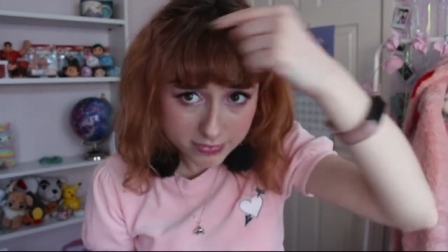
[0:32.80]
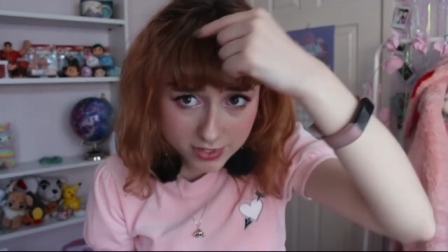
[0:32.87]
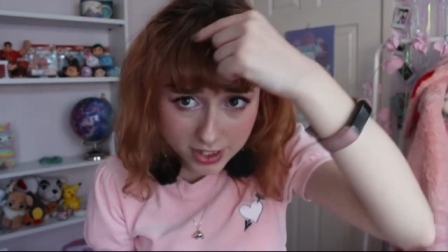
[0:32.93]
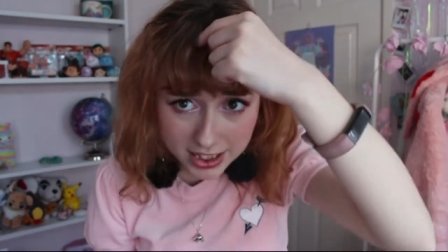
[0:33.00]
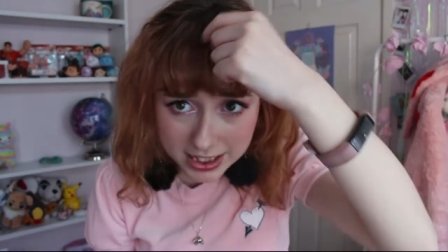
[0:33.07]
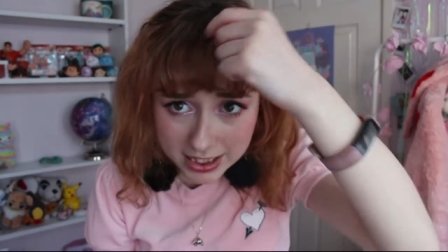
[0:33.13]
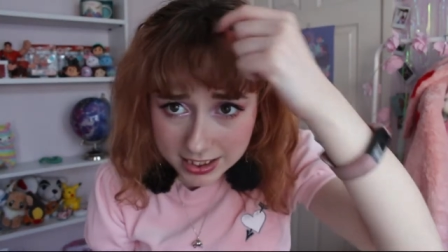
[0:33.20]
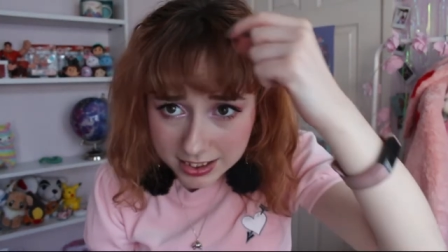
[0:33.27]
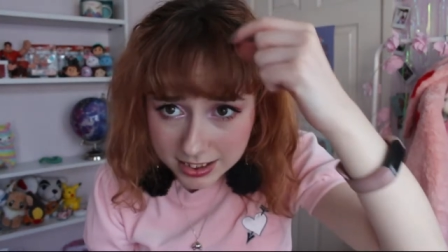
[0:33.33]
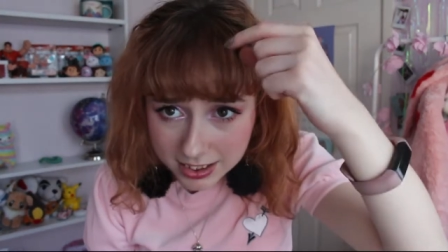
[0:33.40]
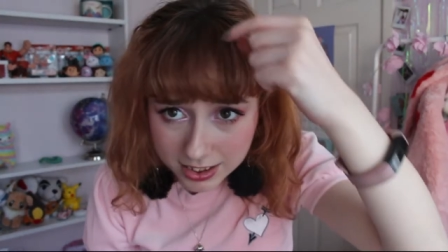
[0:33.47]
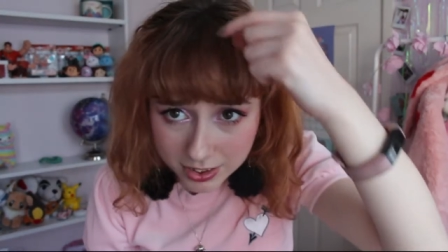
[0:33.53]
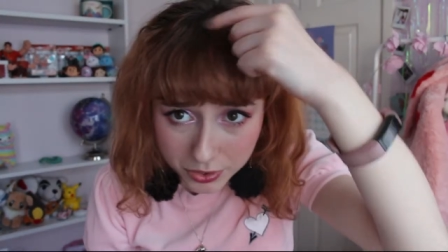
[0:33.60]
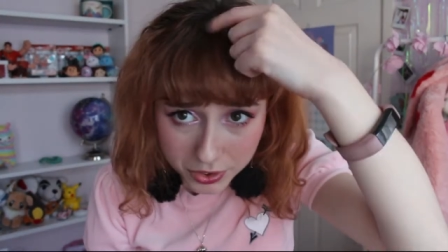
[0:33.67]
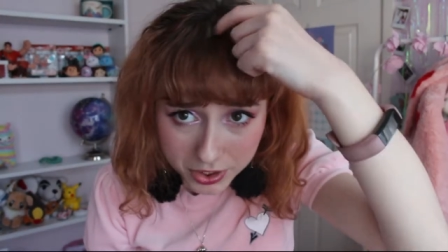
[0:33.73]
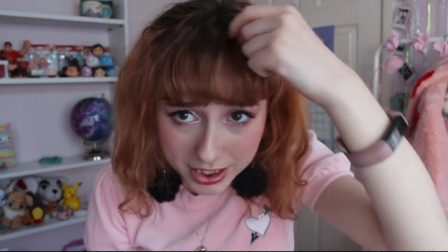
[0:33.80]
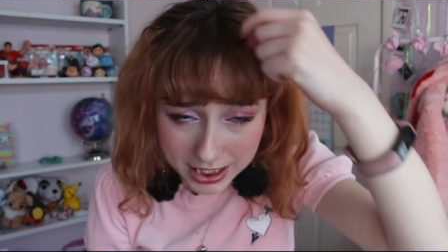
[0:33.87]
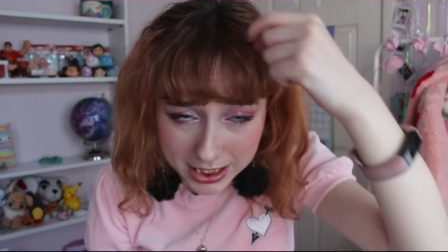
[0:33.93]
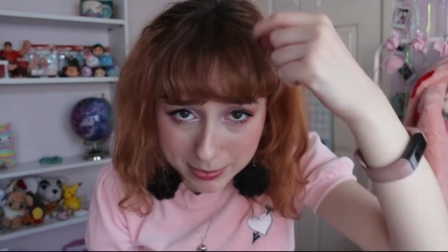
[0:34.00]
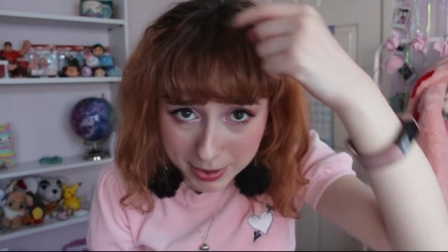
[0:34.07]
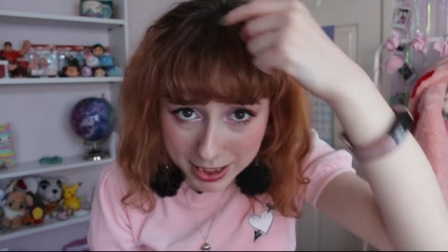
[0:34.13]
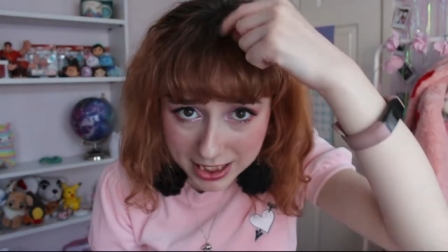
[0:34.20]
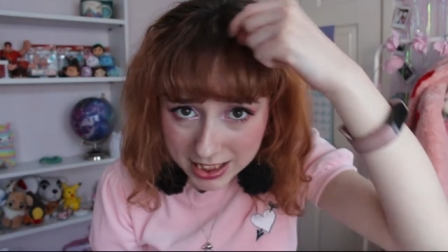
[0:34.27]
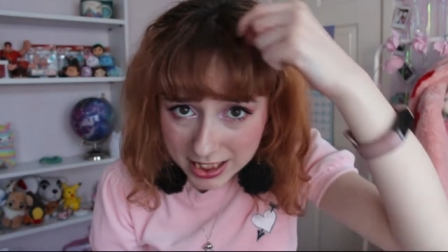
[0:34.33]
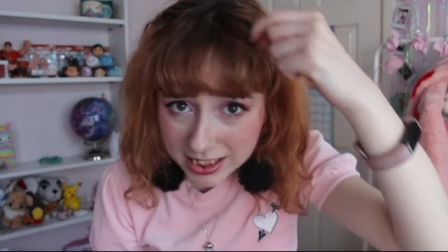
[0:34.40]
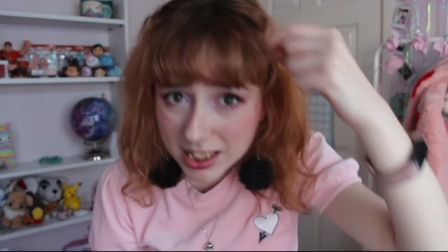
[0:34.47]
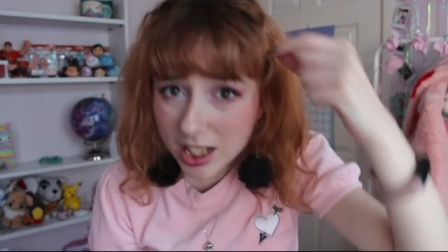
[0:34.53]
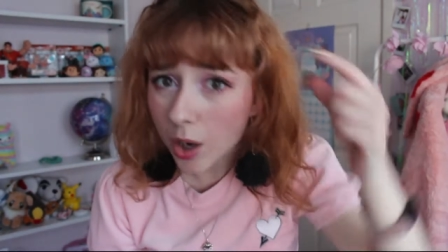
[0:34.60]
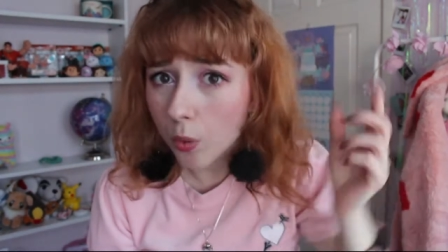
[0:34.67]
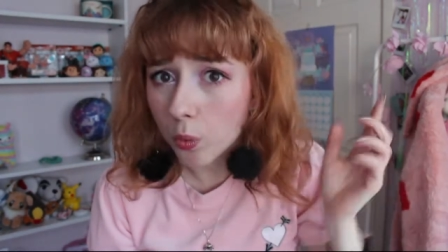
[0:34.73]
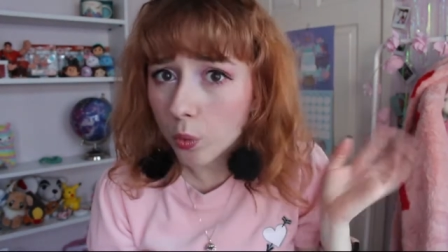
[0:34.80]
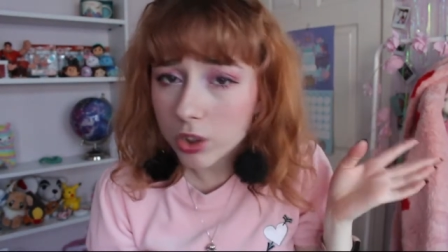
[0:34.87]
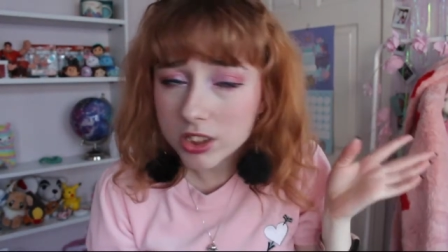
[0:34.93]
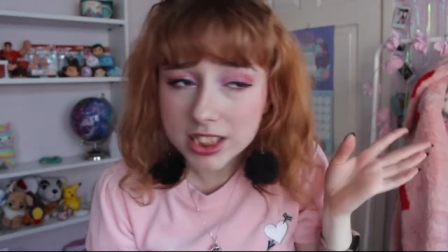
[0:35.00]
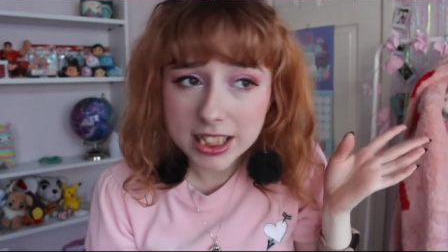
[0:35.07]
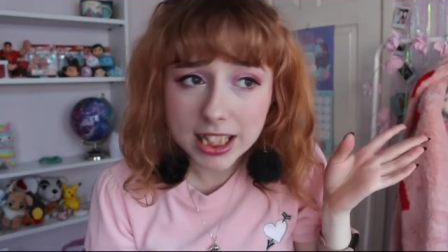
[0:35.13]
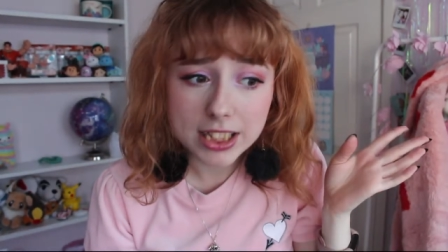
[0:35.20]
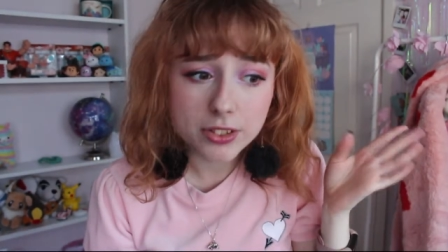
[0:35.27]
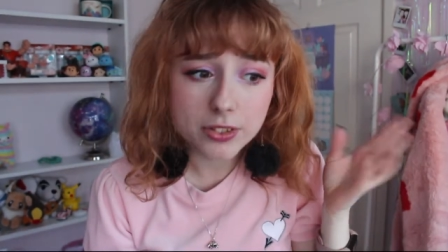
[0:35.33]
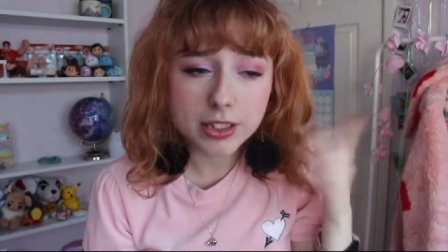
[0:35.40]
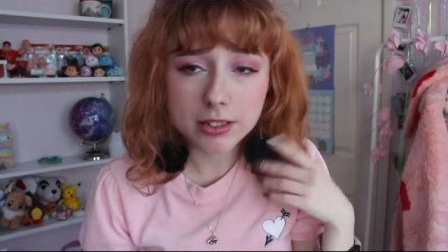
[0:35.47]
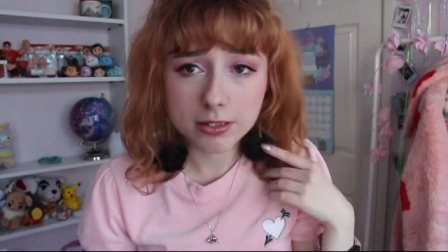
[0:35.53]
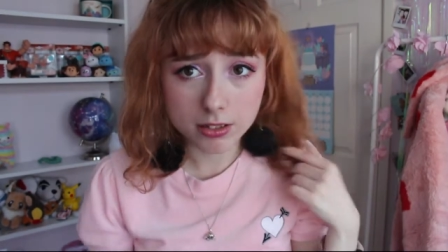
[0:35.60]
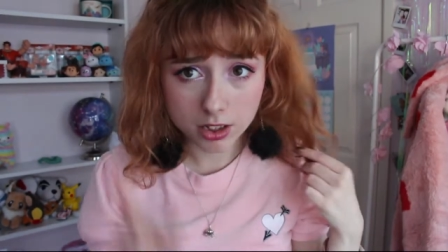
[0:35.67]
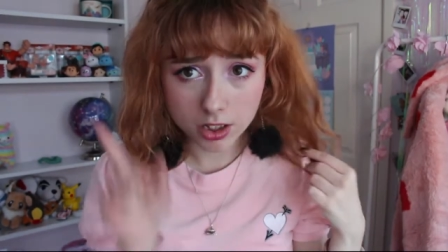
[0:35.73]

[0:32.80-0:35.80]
like look at these pieces what are they doing?